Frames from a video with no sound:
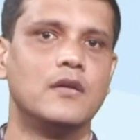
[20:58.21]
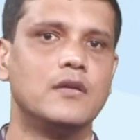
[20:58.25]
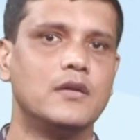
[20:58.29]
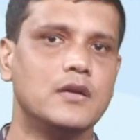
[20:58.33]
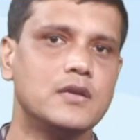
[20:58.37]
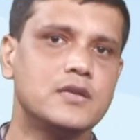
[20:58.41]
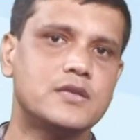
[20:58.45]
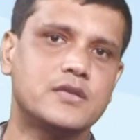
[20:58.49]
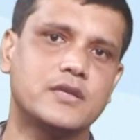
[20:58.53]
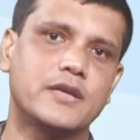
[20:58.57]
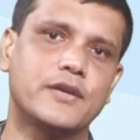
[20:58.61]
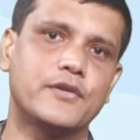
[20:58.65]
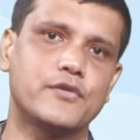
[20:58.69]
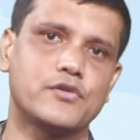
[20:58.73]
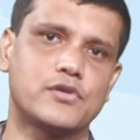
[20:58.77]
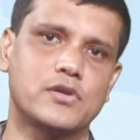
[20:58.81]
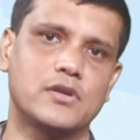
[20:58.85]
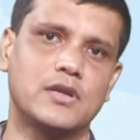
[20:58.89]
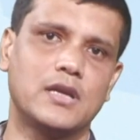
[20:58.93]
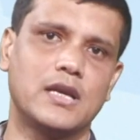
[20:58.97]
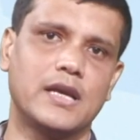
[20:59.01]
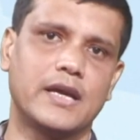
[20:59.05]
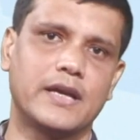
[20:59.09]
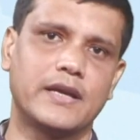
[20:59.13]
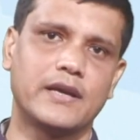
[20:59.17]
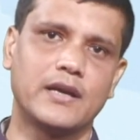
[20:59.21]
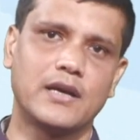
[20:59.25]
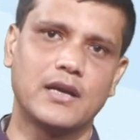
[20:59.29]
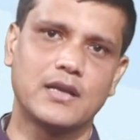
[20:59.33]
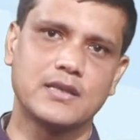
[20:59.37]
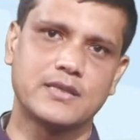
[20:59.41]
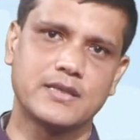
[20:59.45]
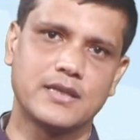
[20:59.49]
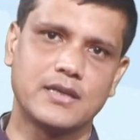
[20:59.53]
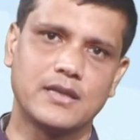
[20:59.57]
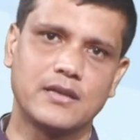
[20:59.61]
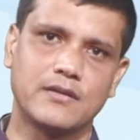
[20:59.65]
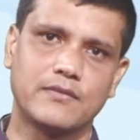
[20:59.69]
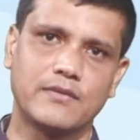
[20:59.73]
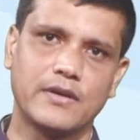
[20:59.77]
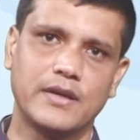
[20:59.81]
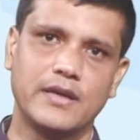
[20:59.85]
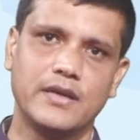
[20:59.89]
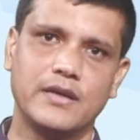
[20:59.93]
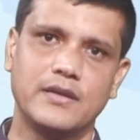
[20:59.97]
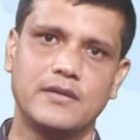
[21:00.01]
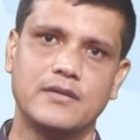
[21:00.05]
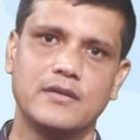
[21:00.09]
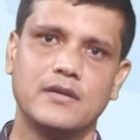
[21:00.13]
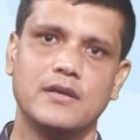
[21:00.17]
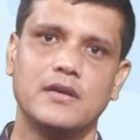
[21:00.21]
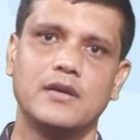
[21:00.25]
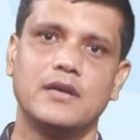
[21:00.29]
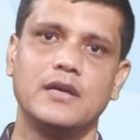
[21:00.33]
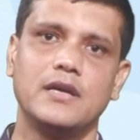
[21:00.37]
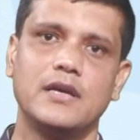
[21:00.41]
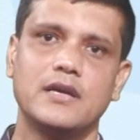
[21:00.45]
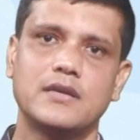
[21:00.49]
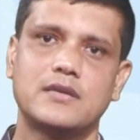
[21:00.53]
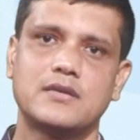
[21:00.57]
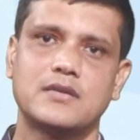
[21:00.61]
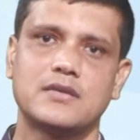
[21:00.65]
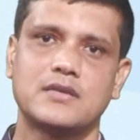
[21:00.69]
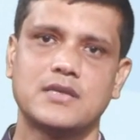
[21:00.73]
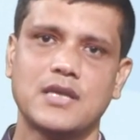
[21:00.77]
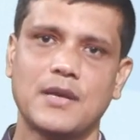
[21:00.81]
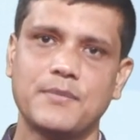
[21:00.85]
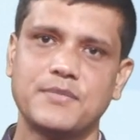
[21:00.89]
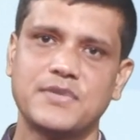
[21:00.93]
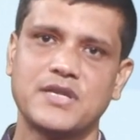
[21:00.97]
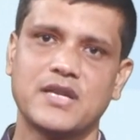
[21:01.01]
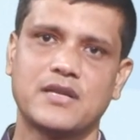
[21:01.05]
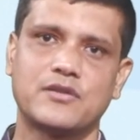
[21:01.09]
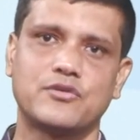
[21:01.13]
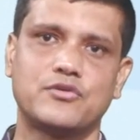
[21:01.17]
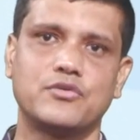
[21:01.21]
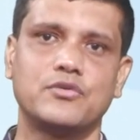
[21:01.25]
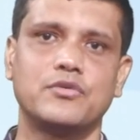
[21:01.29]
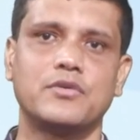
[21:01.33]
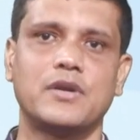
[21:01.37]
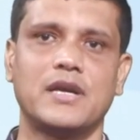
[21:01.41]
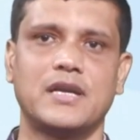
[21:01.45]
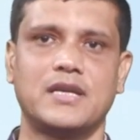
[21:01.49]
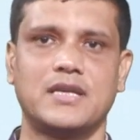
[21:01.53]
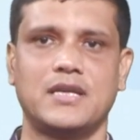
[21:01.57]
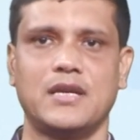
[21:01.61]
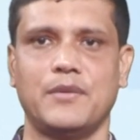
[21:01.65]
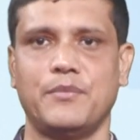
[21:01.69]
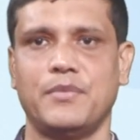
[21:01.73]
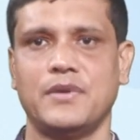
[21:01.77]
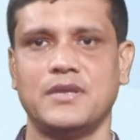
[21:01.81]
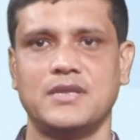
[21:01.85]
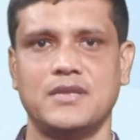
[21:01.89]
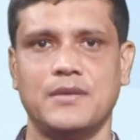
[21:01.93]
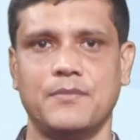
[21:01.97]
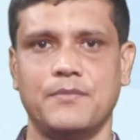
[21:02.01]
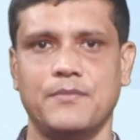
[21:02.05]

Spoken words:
Institutional agricultural credit is subject to red tapeism.